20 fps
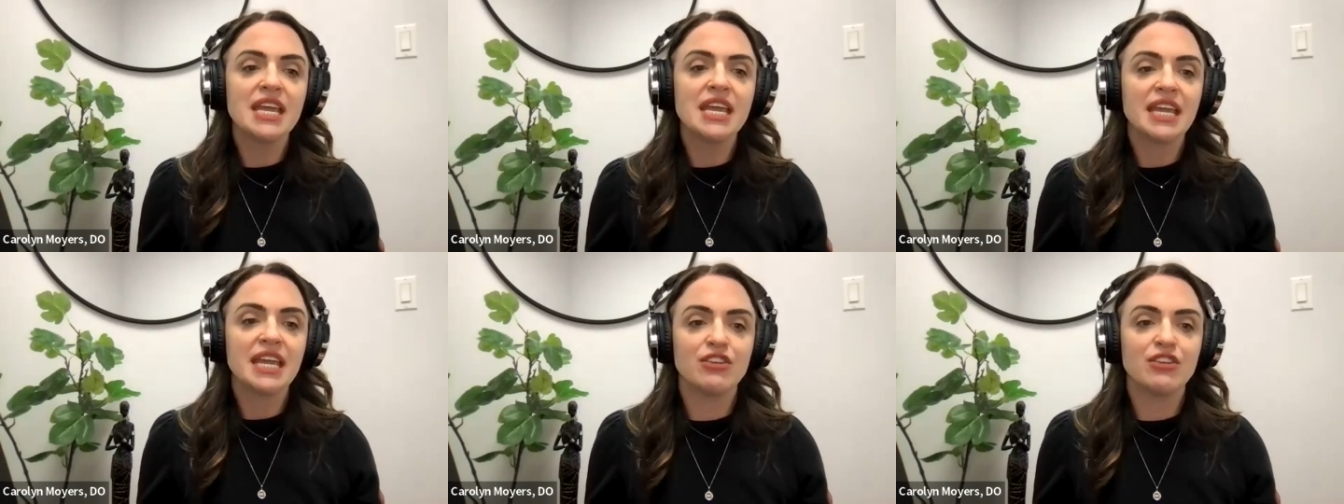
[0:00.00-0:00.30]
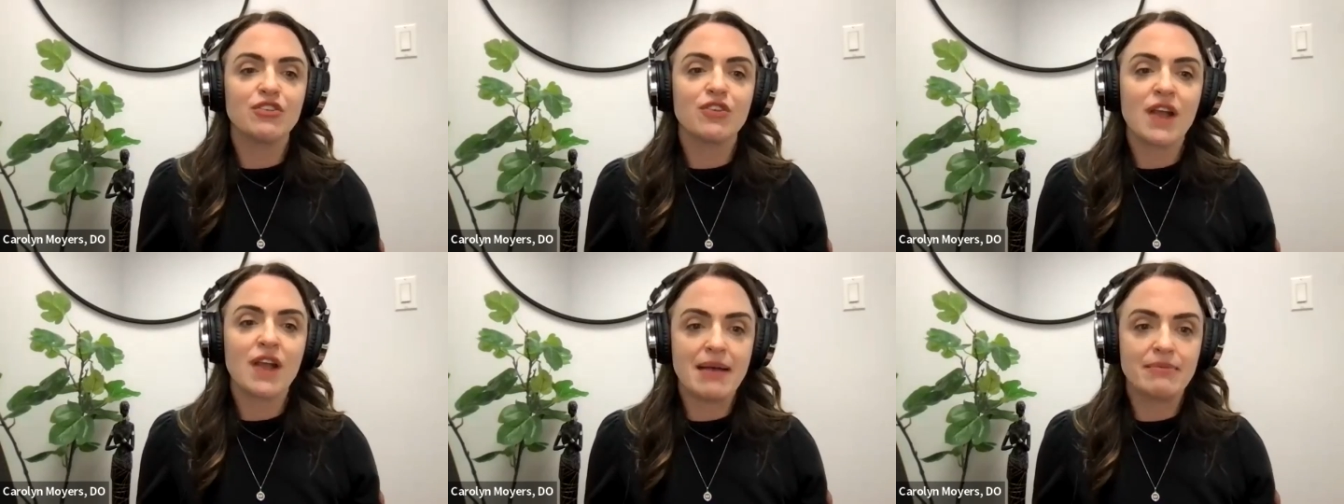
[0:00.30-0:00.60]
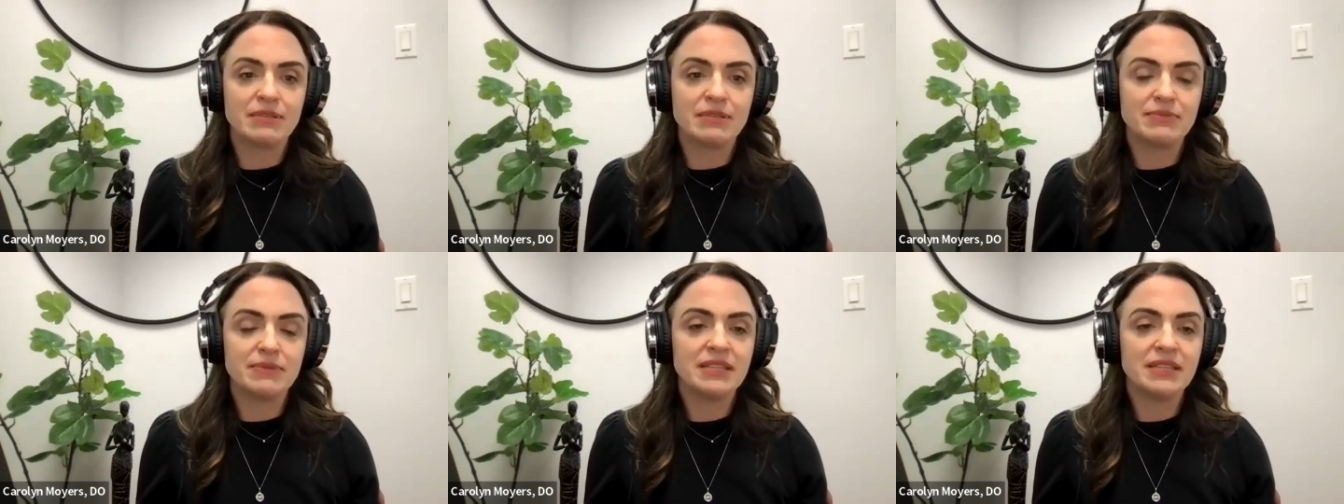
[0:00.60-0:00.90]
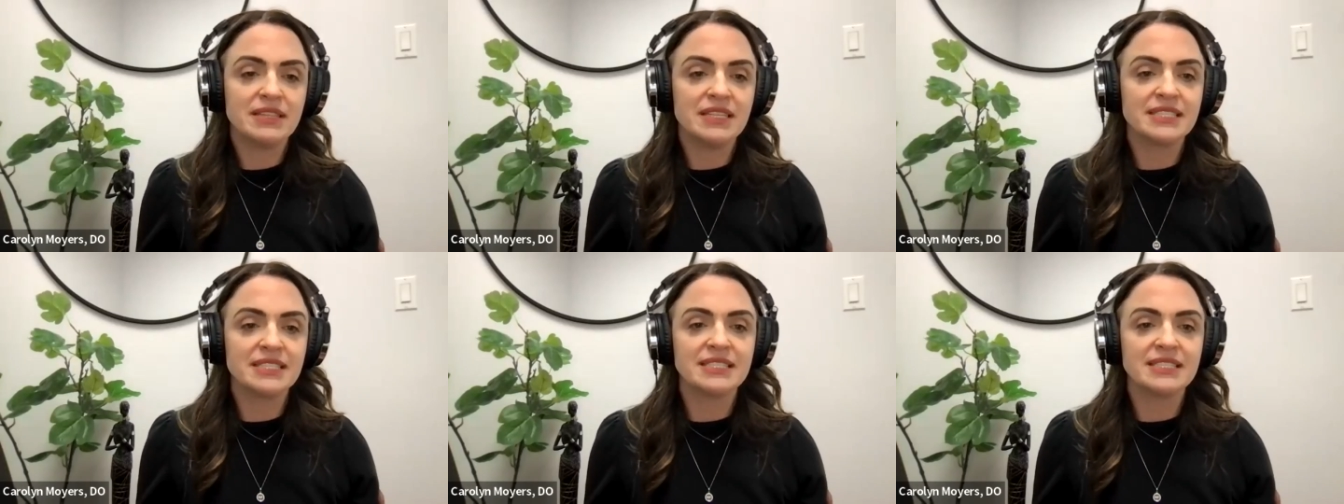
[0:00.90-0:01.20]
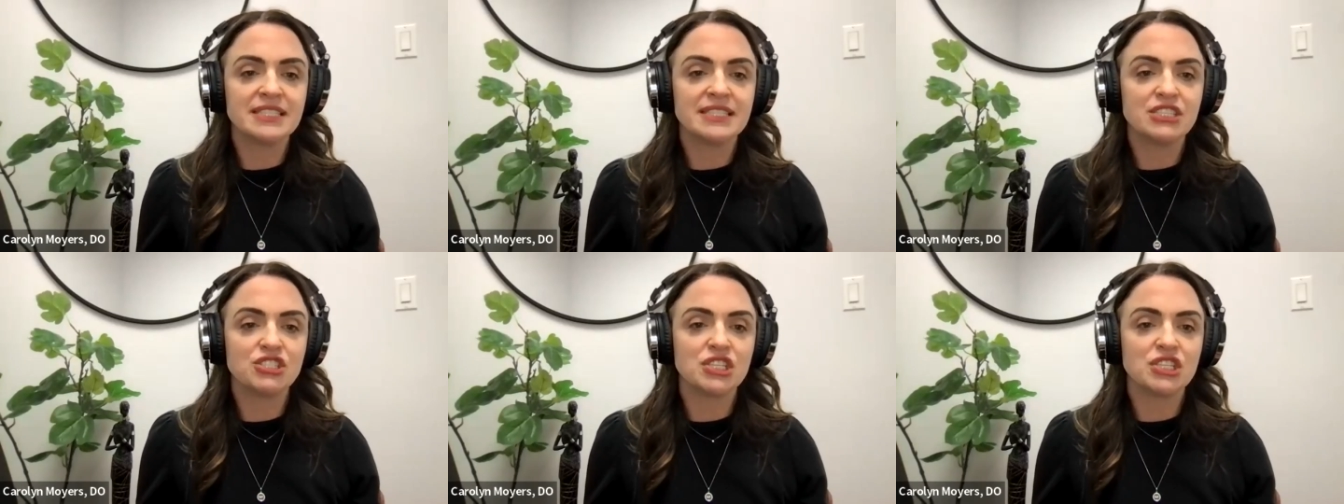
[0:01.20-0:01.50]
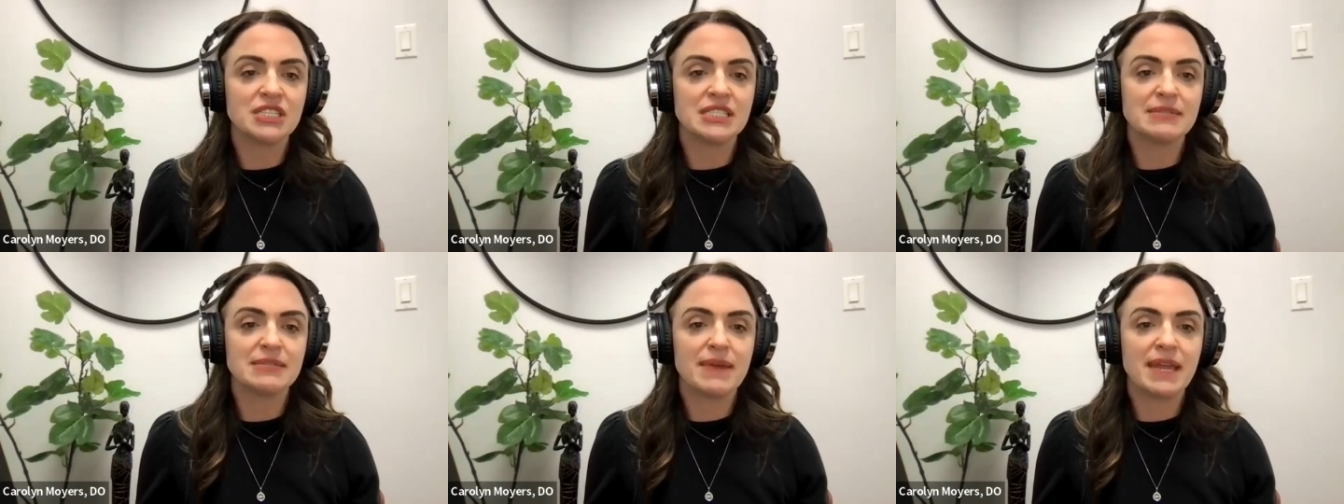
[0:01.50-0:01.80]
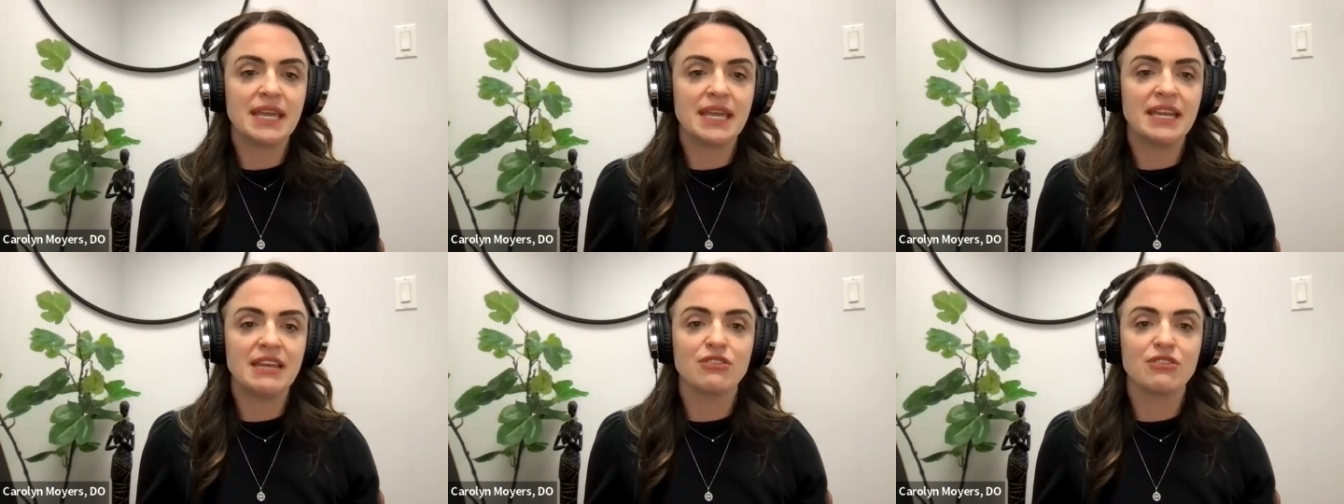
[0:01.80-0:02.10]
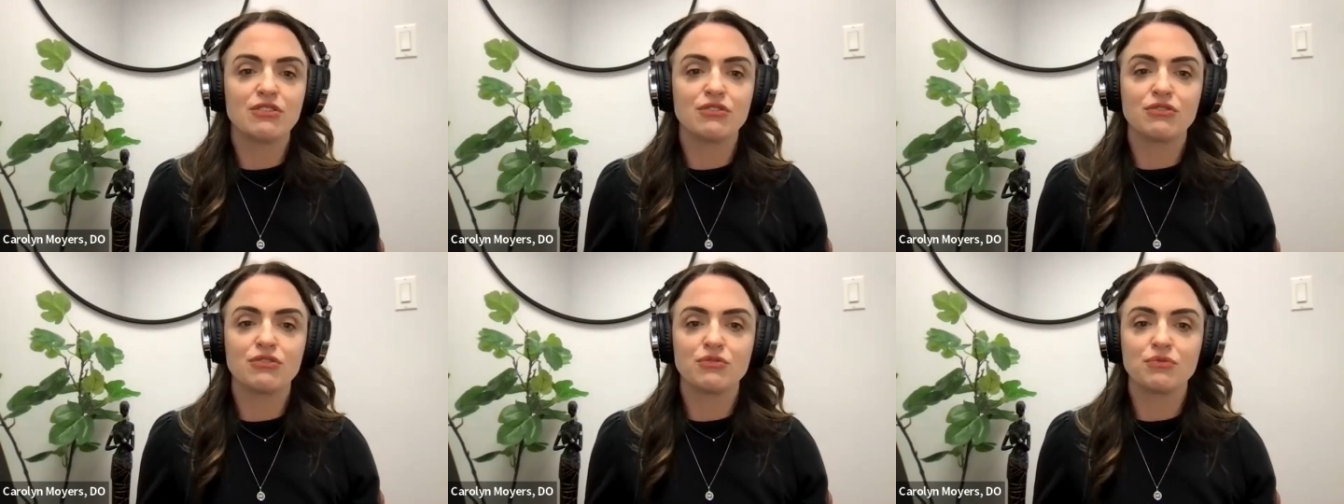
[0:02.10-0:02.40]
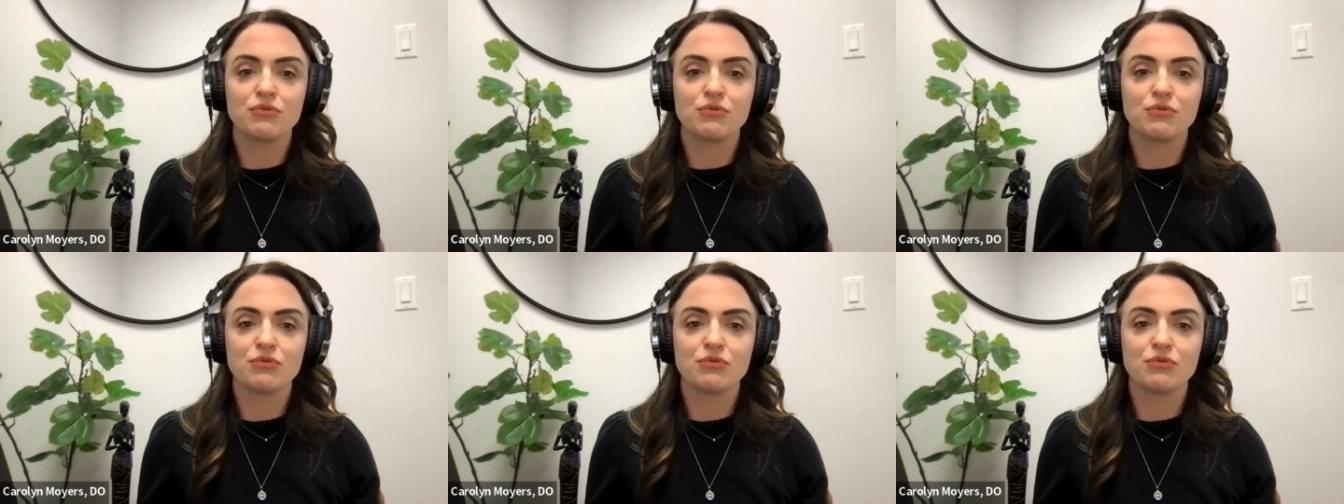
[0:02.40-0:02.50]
in your abdomen. This incision is made either